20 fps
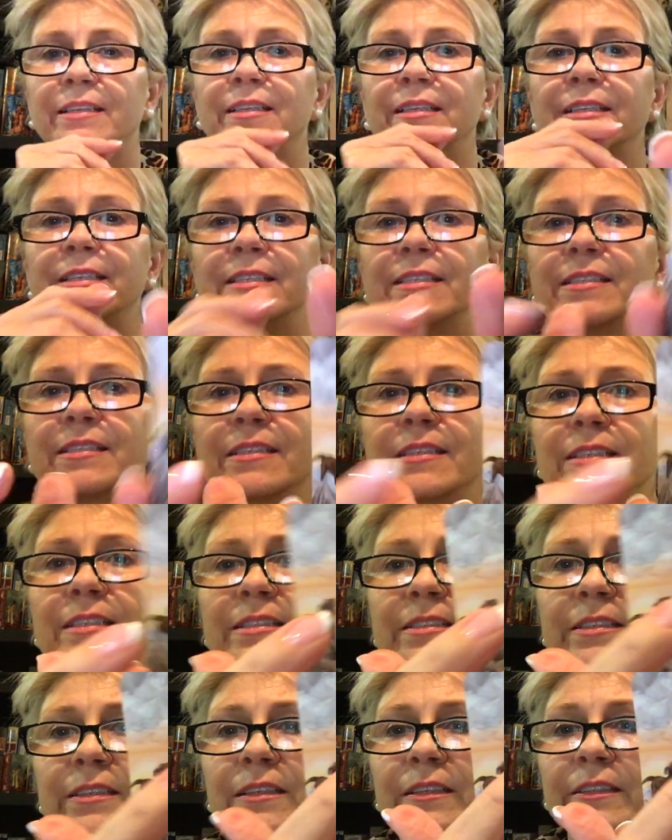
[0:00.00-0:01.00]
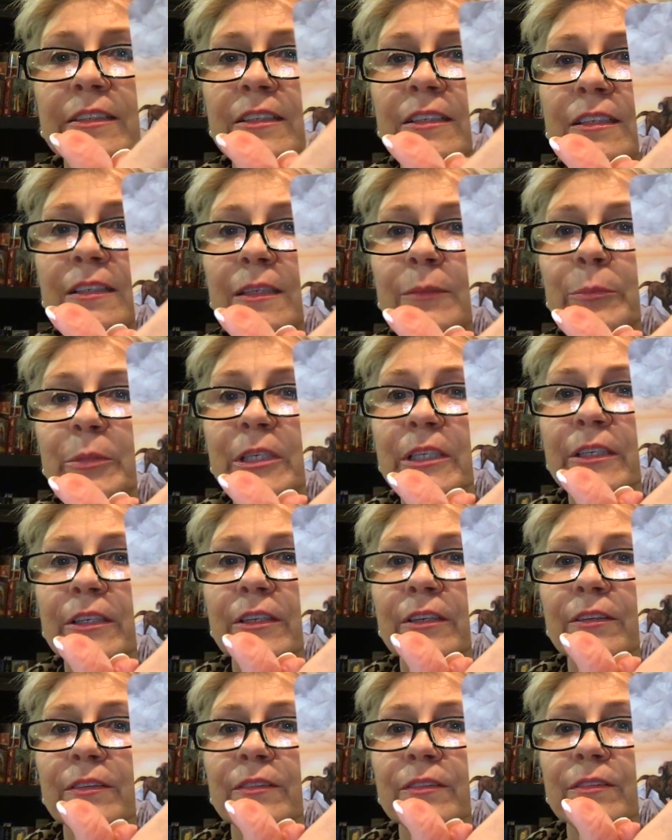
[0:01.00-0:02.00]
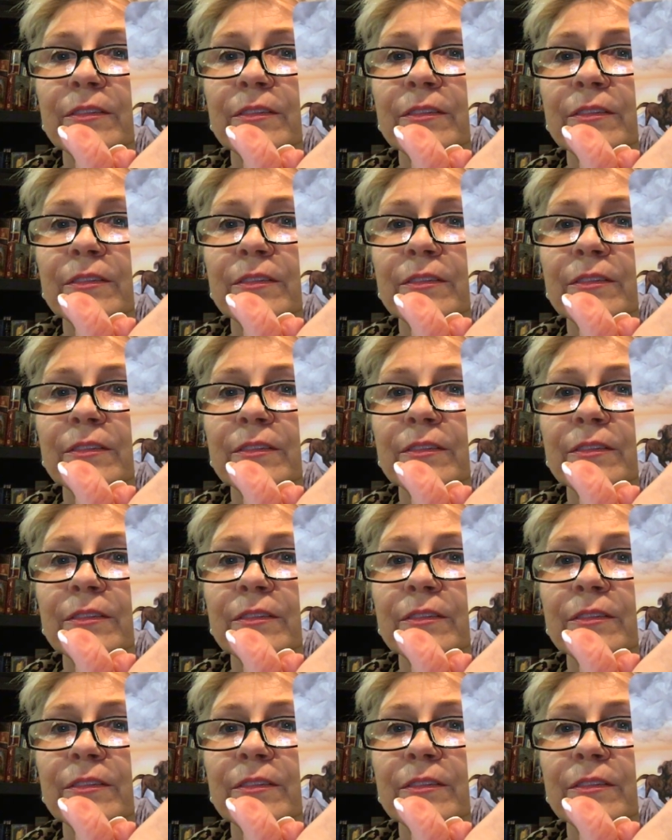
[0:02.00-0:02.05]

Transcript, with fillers: is this little dog up here.